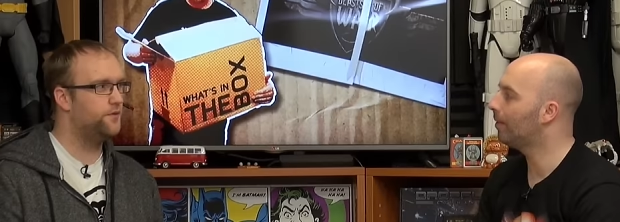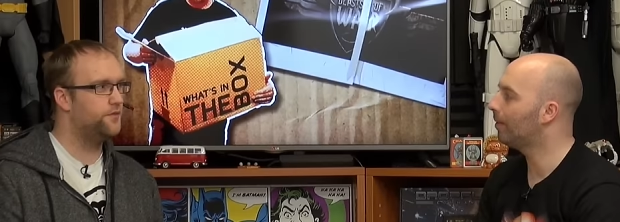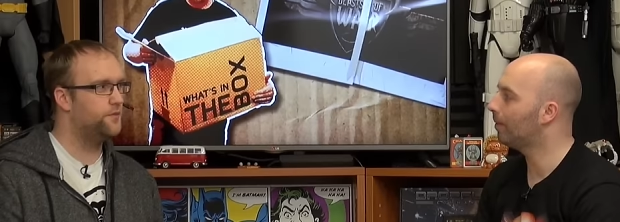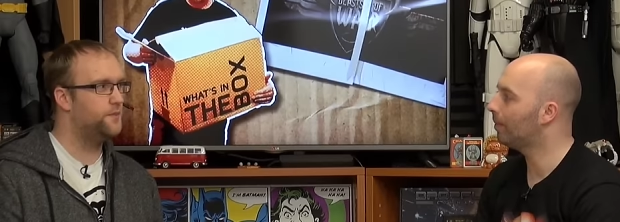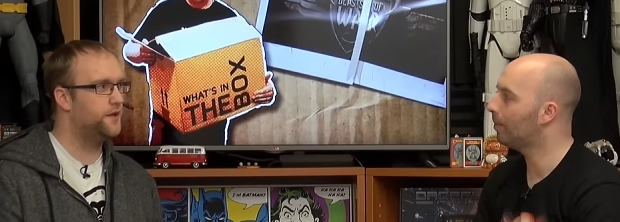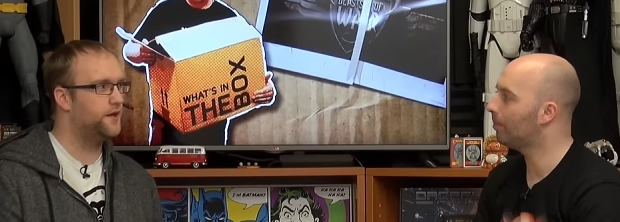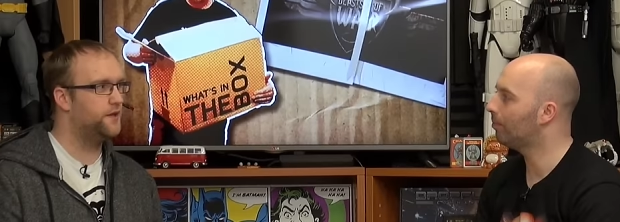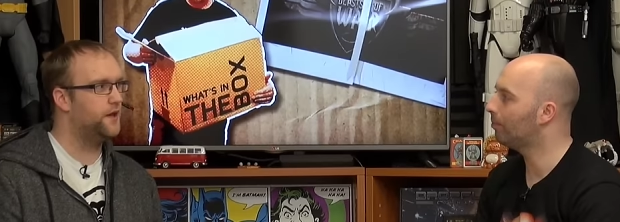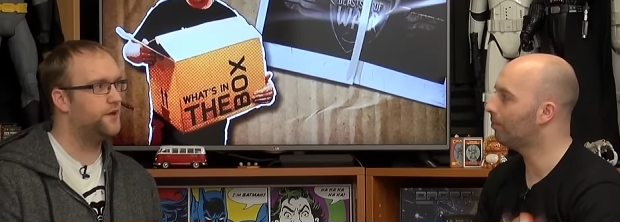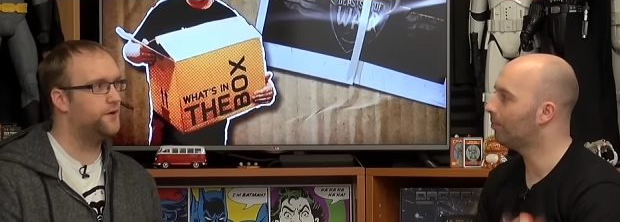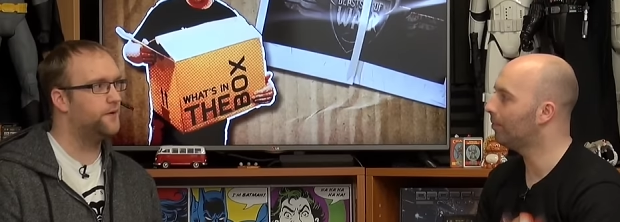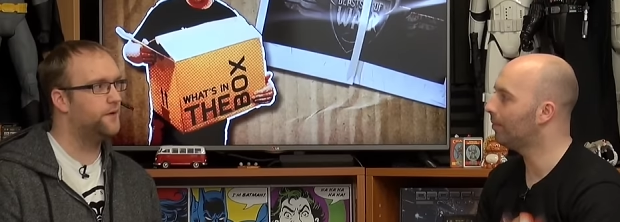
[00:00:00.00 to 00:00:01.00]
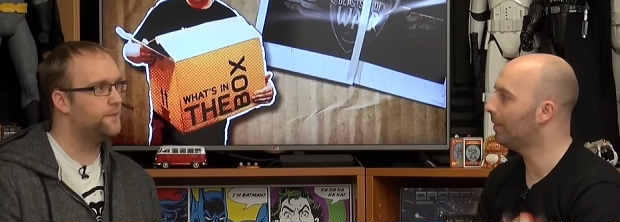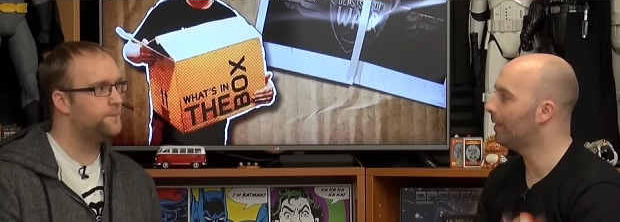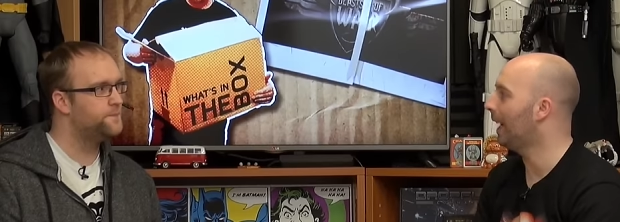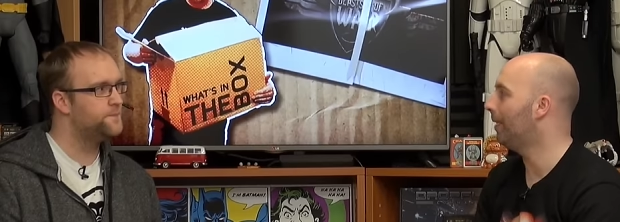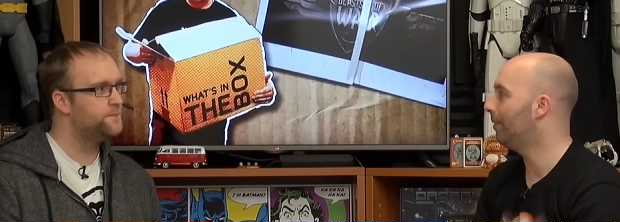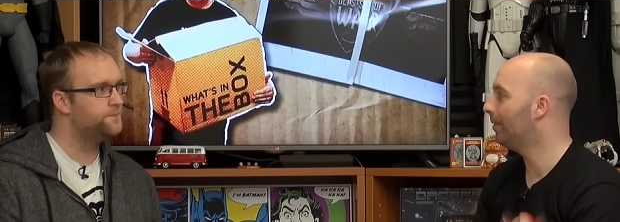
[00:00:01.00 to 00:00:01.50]
Speaker 1: with them in a glider.
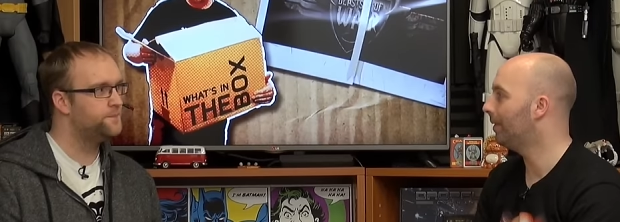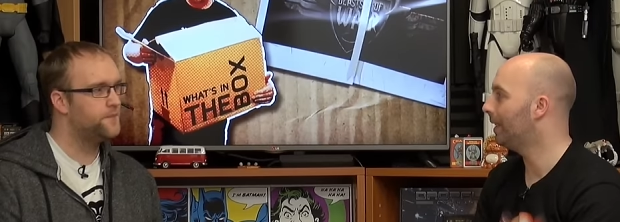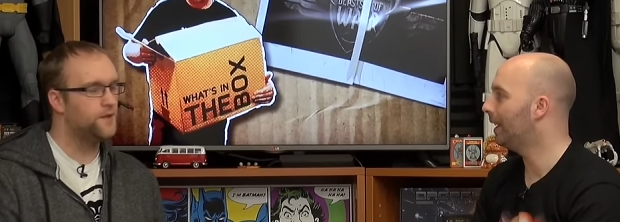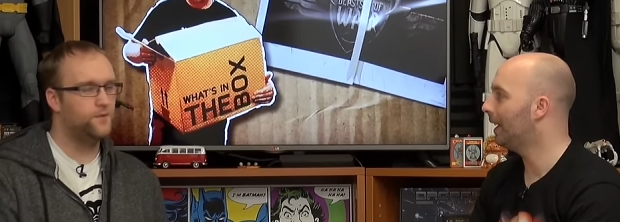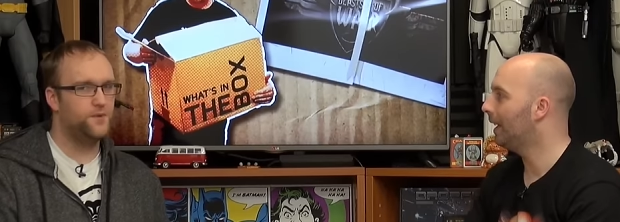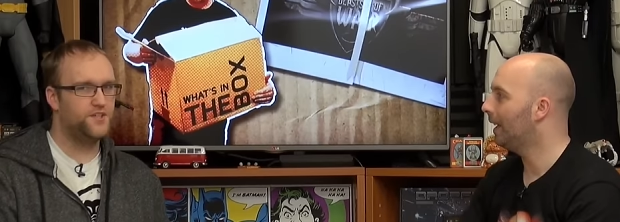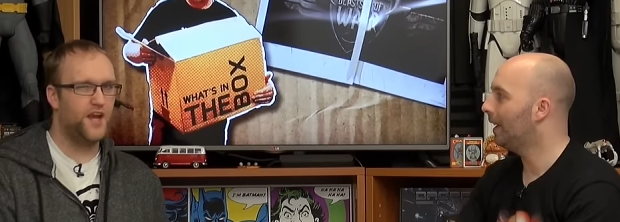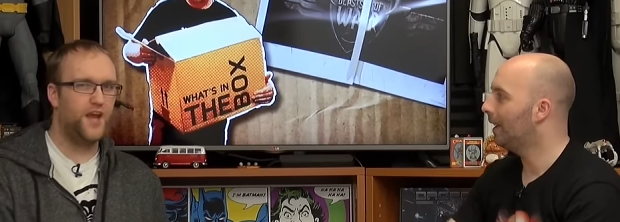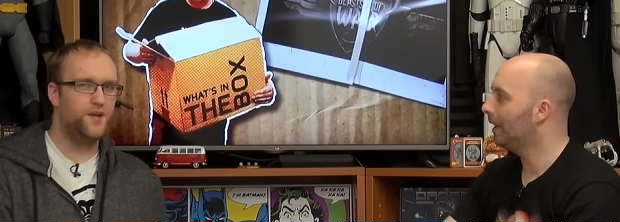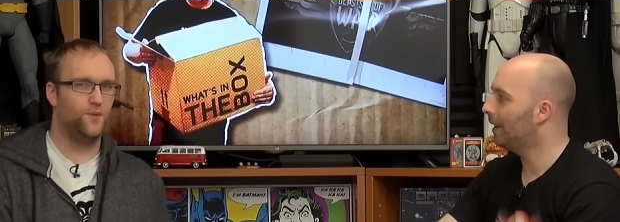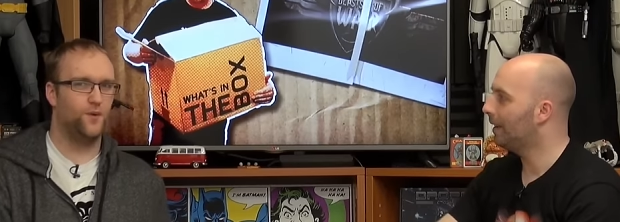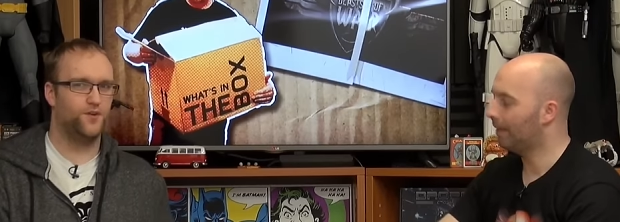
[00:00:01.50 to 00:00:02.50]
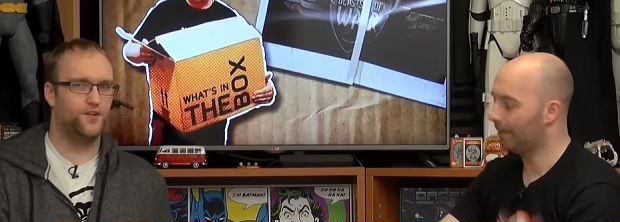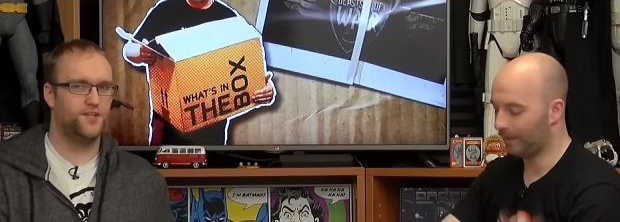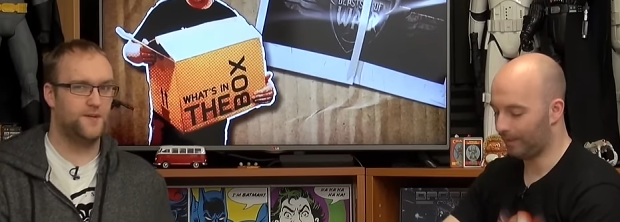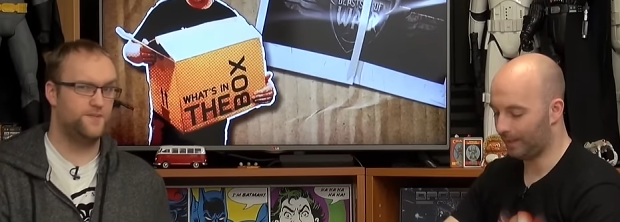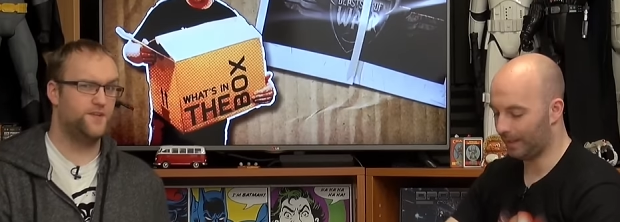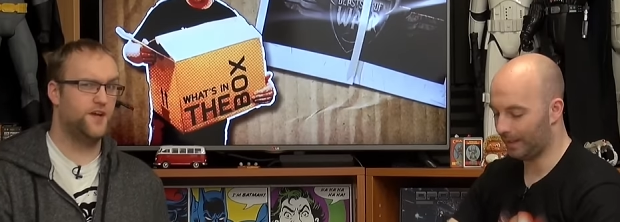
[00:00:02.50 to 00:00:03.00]
Yeah. Which kind of worked,
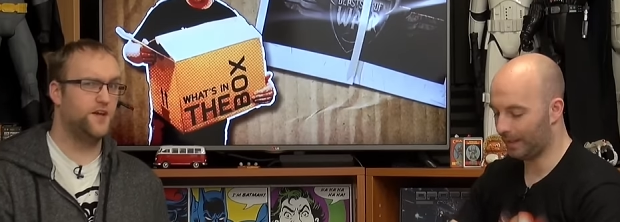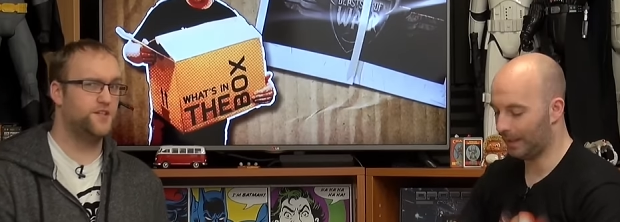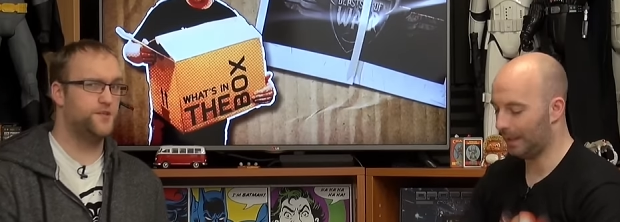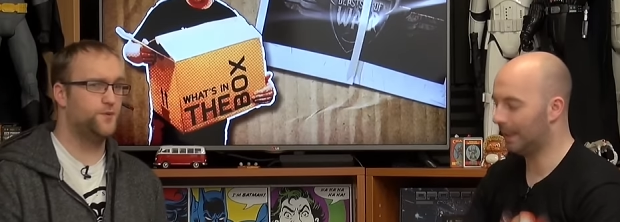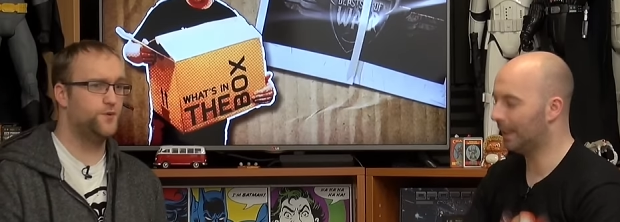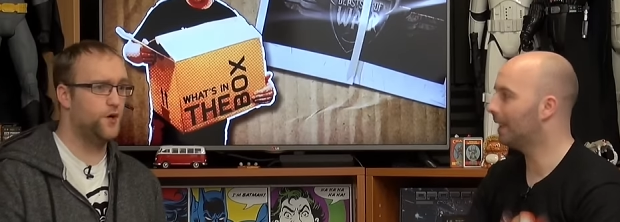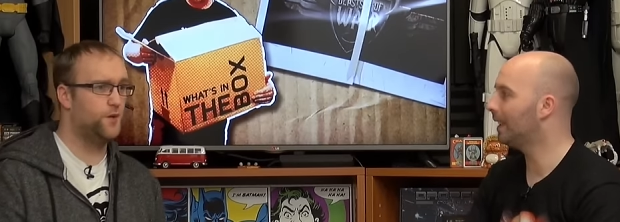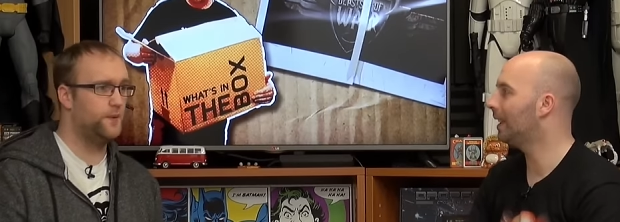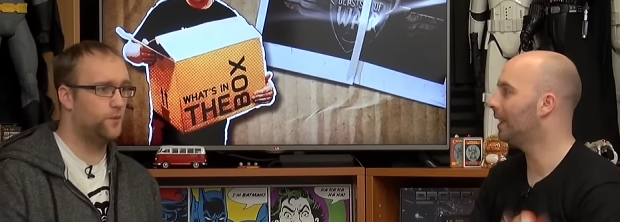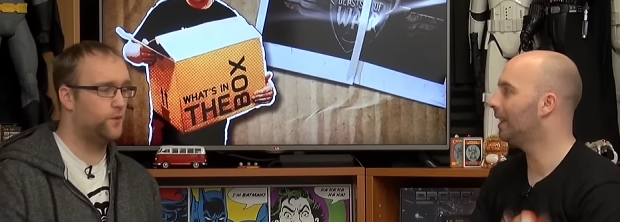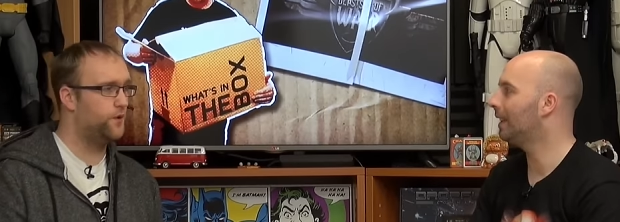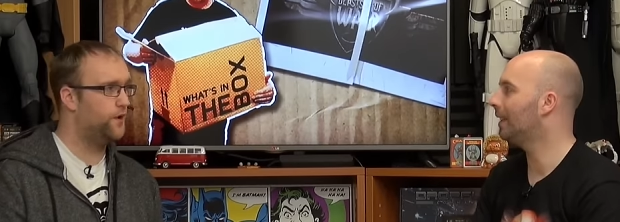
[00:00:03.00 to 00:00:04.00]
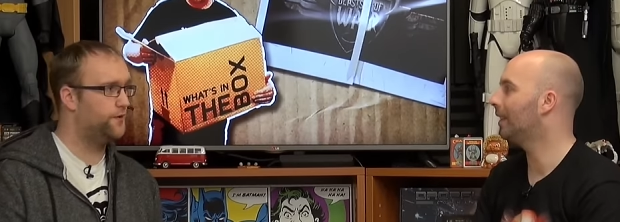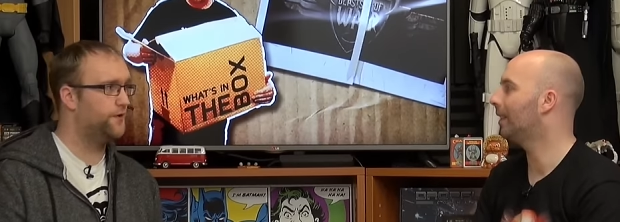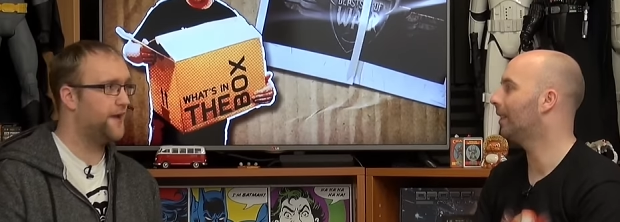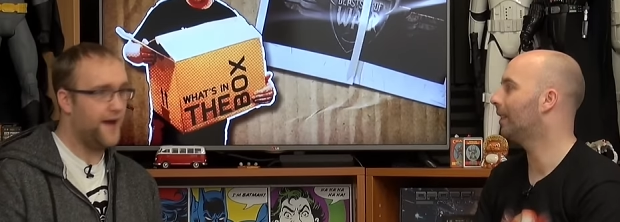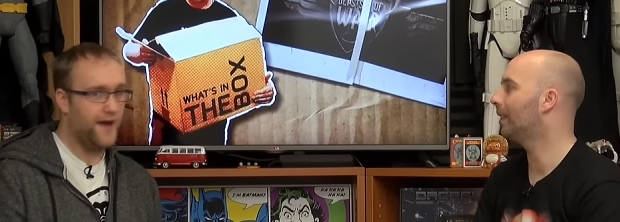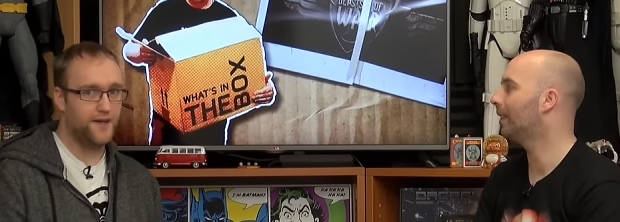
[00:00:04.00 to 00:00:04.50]
except the tanks they were dropping were utter
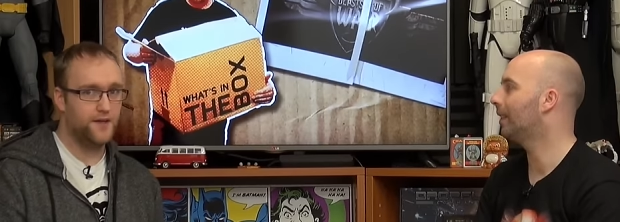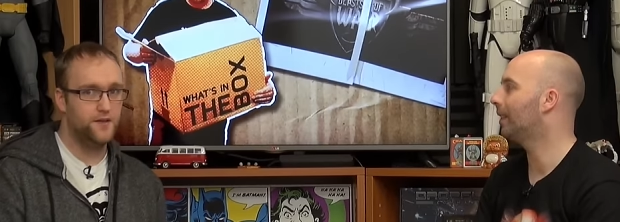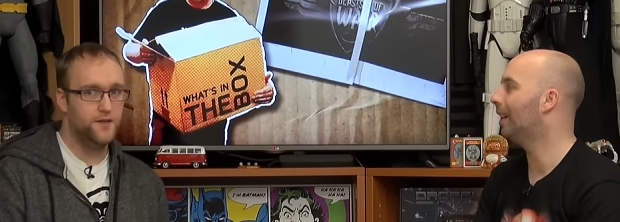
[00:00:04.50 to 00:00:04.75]
cag.